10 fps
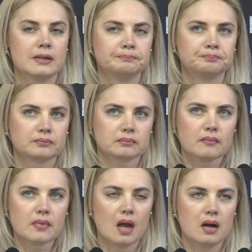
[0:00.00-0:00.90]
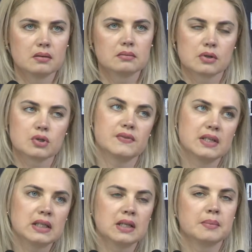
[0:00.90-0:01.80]
we say about
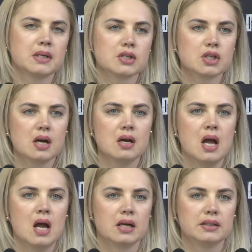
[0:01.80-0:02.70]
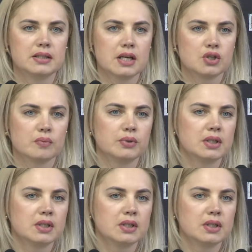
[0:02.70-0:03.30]
relatives of these children.